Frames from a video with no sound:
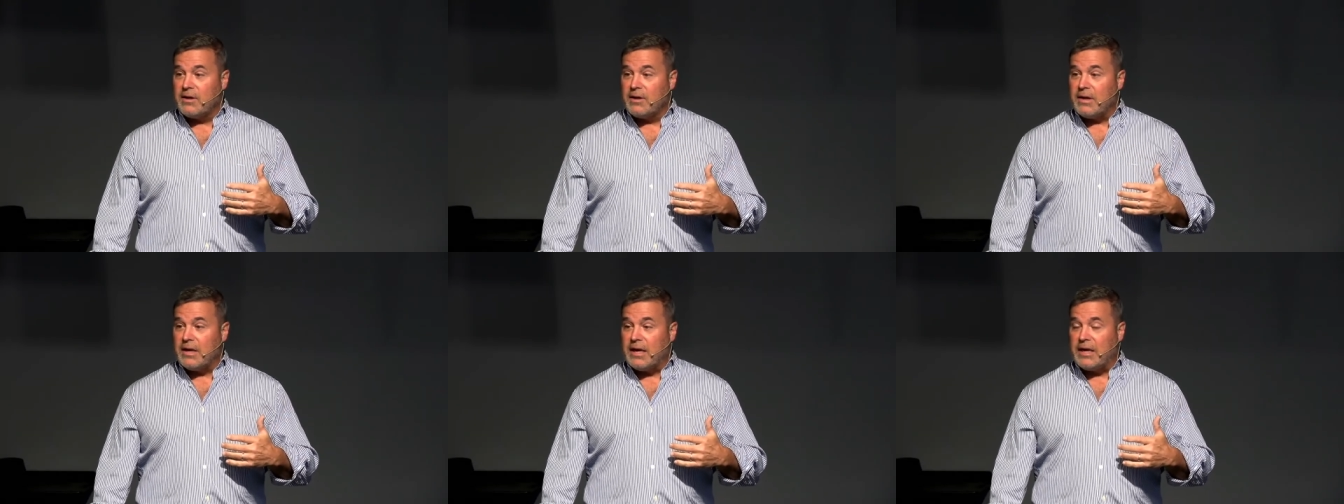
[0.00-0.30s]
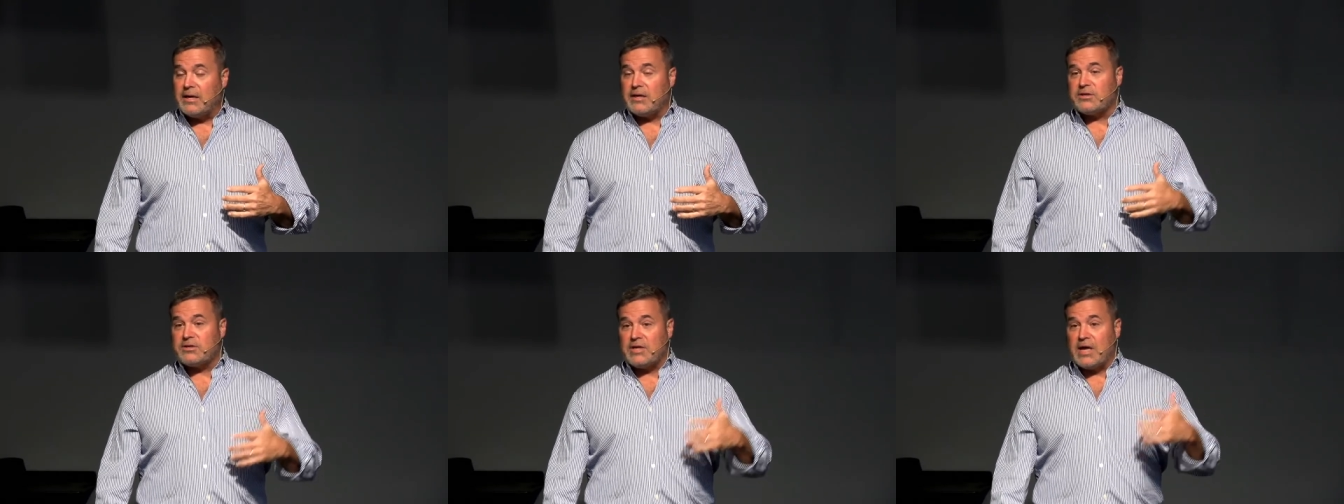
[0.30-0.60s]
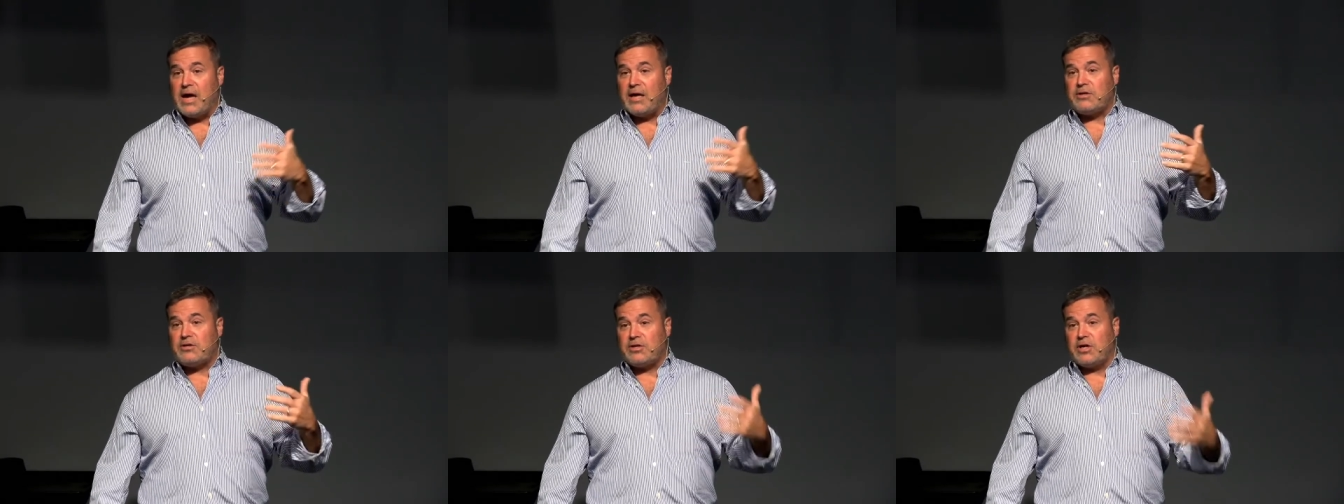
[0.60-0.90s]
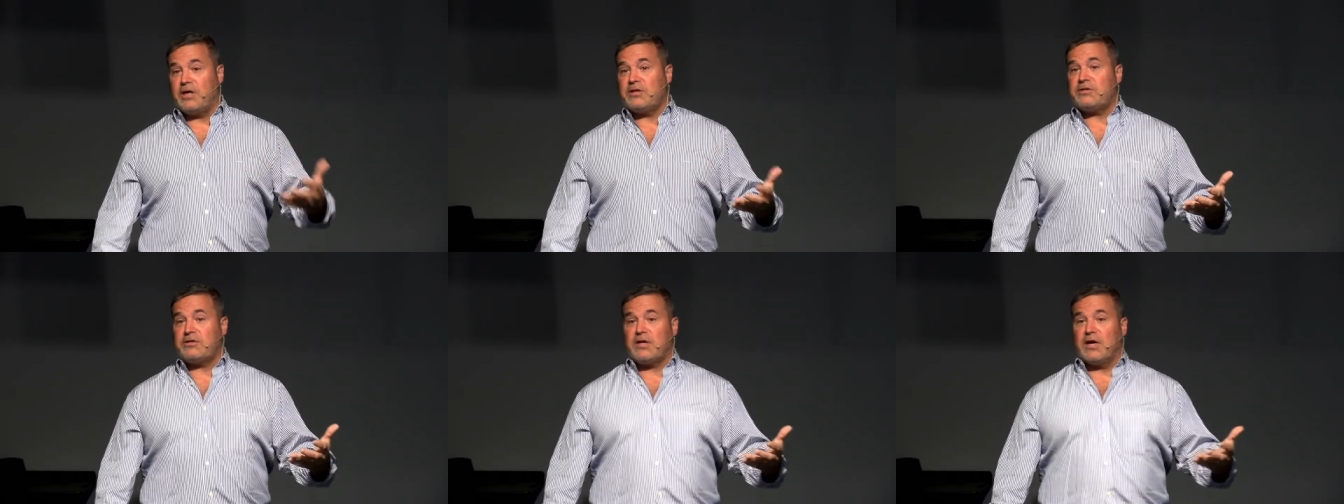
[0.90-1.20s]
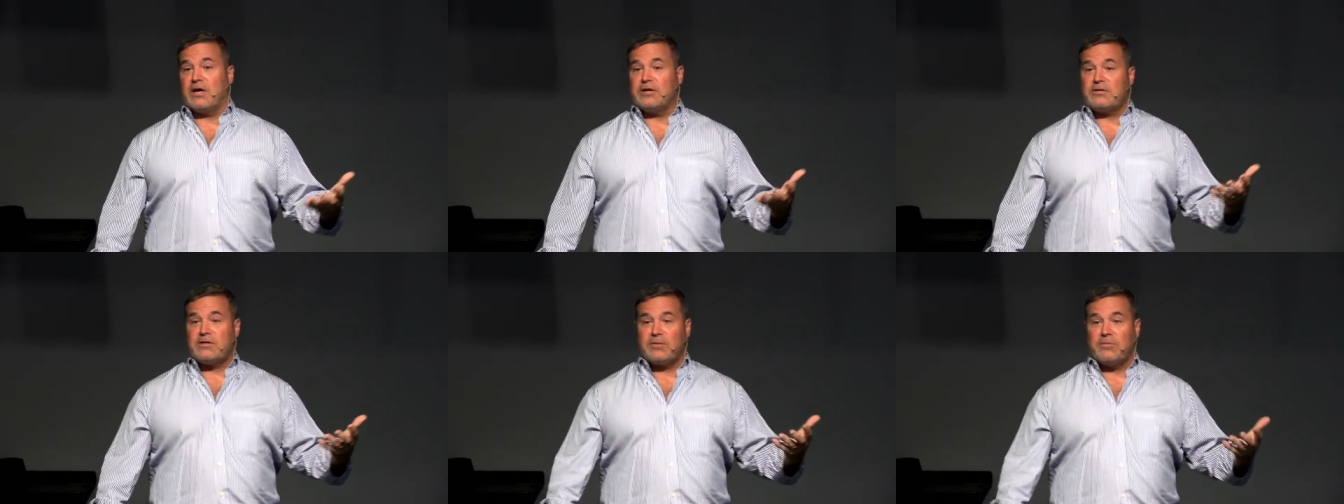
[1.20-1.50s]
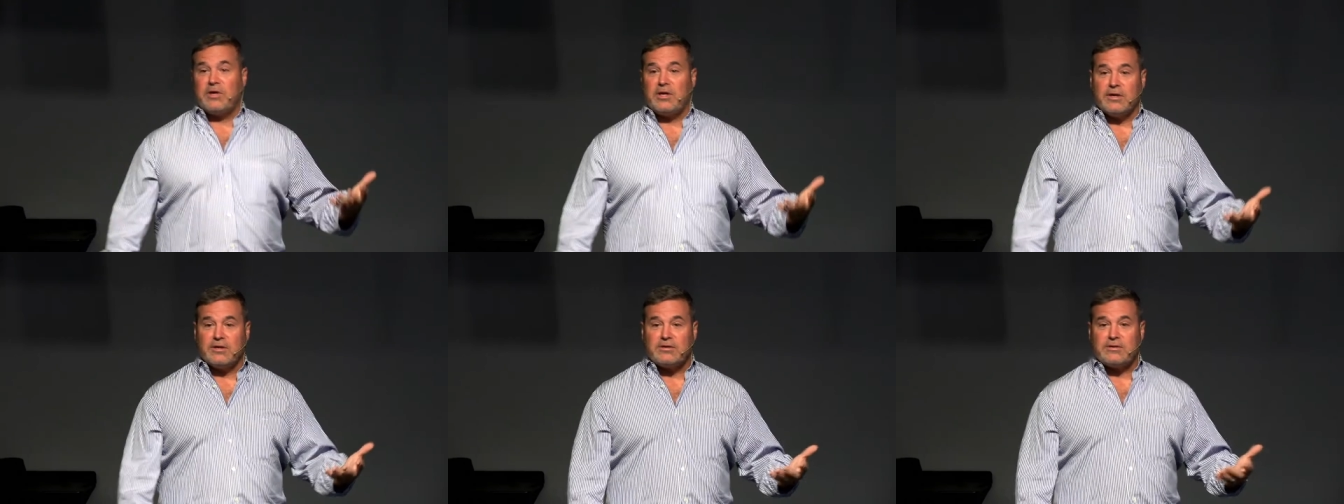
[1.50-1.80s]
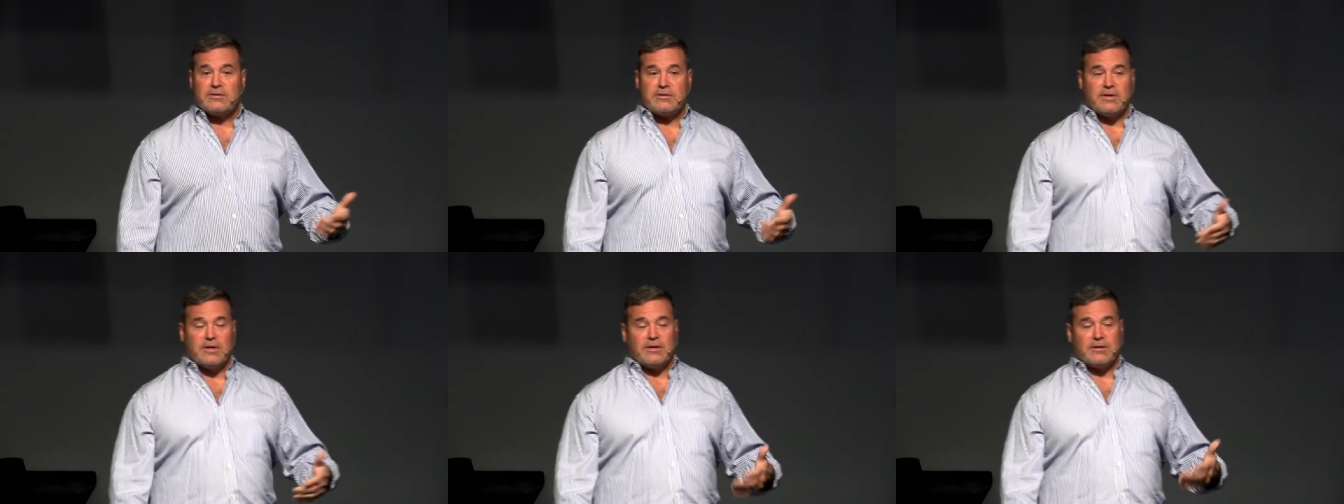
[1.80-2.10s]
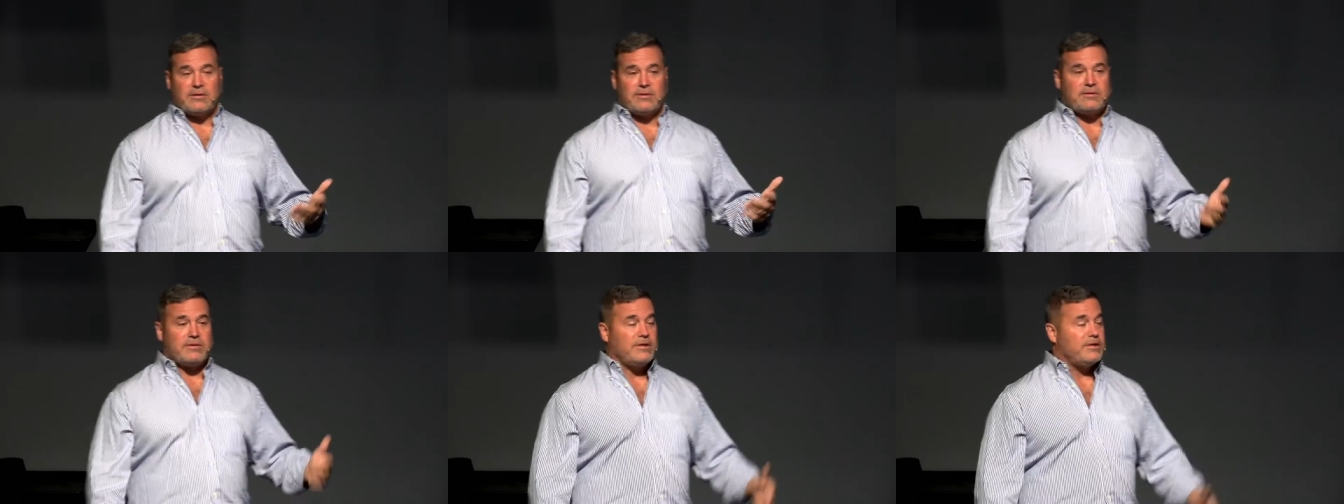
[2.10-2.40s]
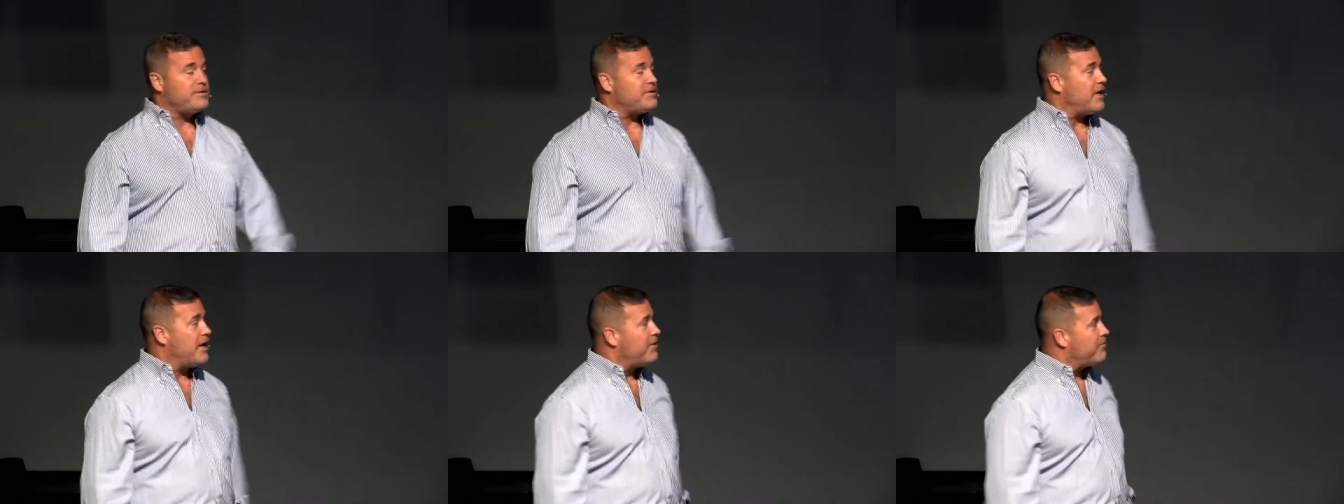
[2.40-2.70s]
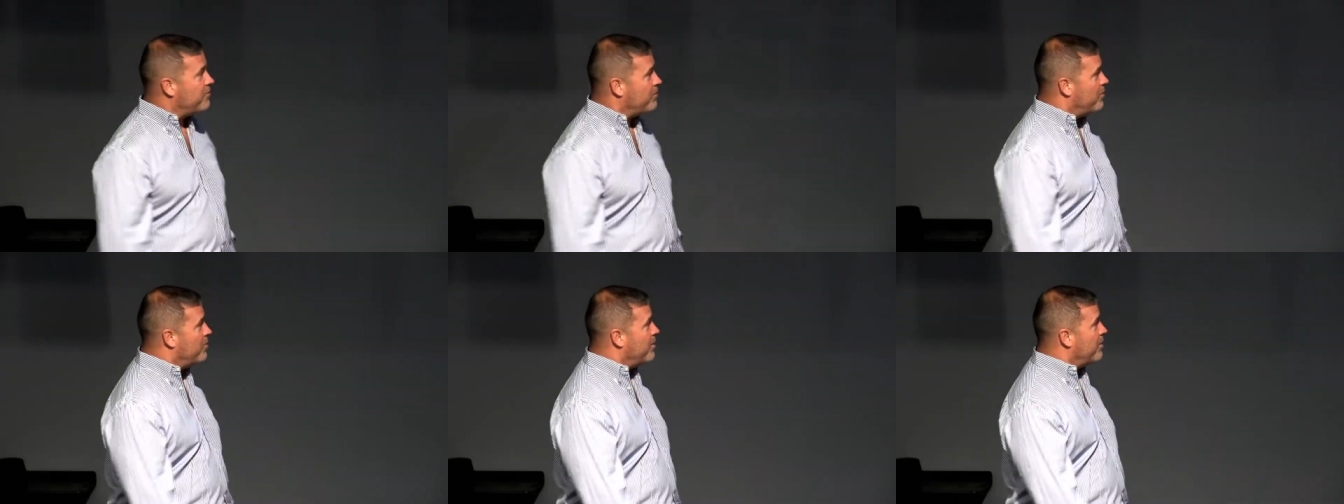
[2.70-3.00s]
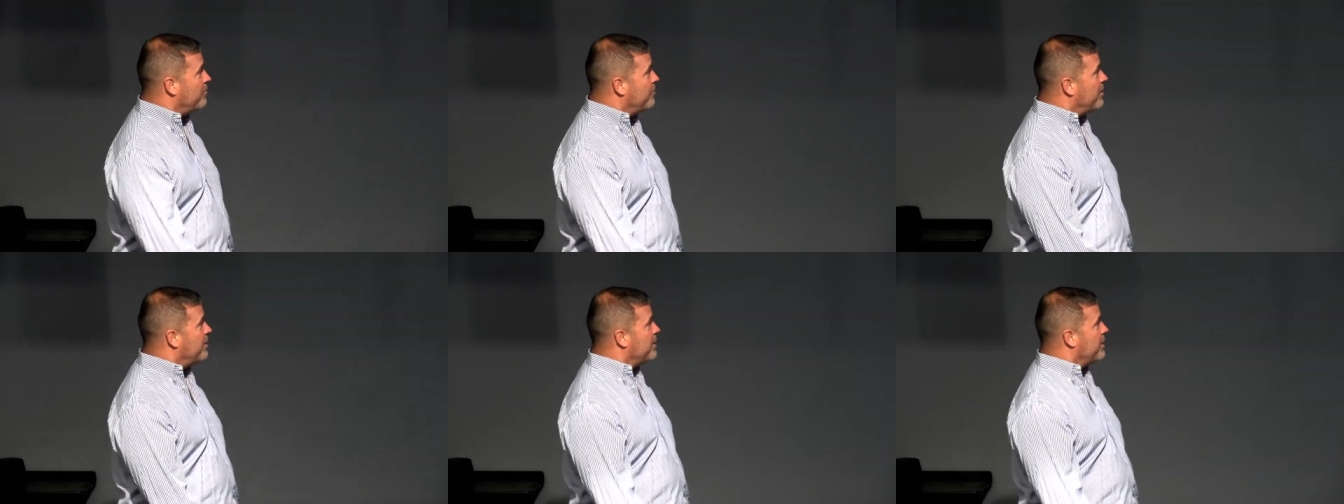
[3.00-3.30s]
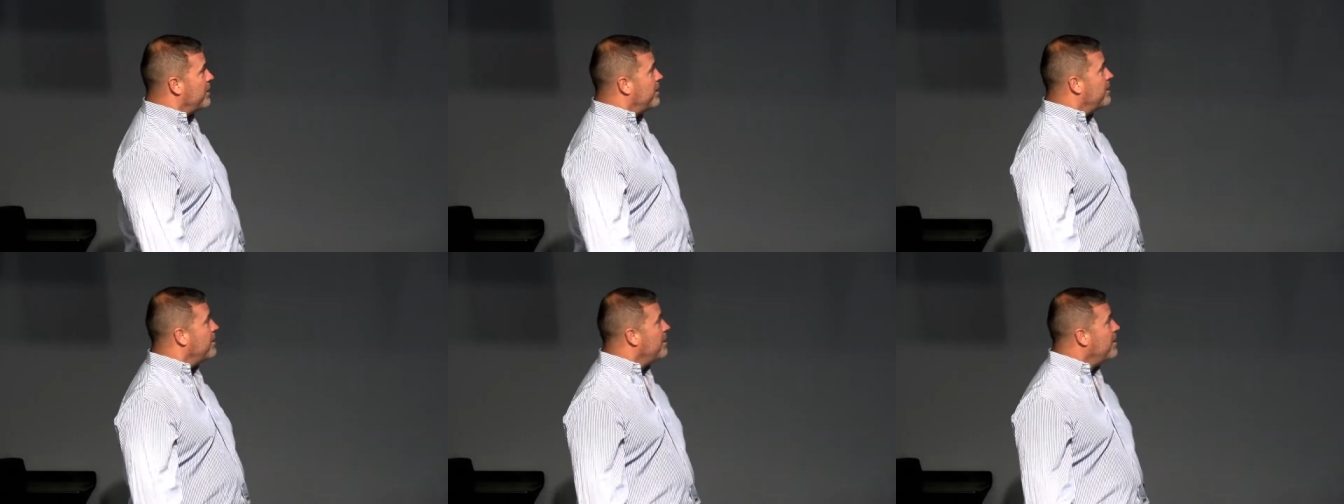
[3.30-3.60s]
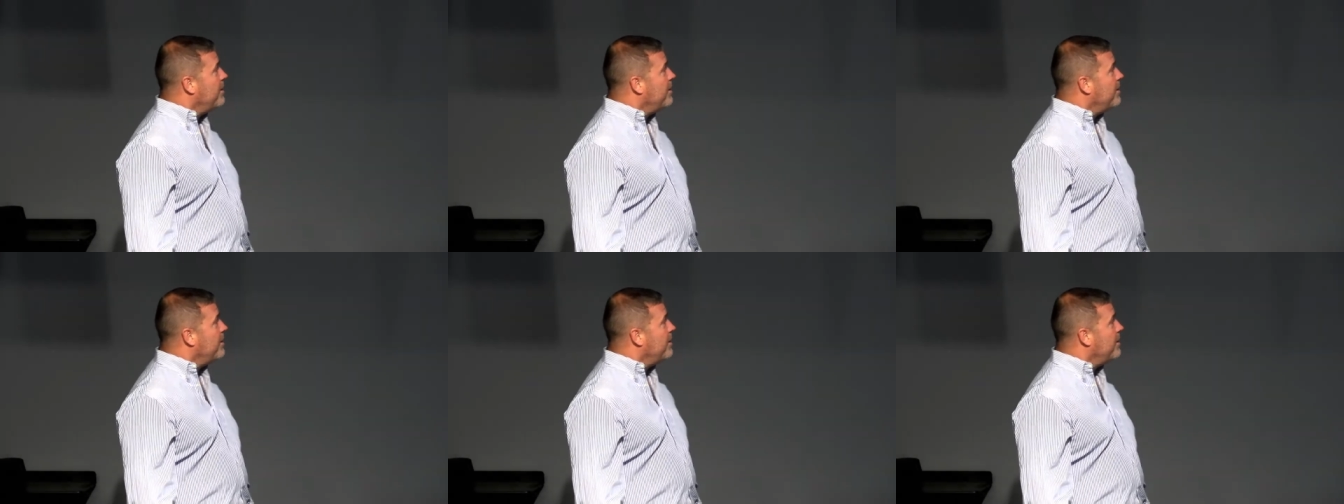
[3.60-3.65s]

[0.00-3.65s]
and it's not just us. I mean, it's it's it's everyone really,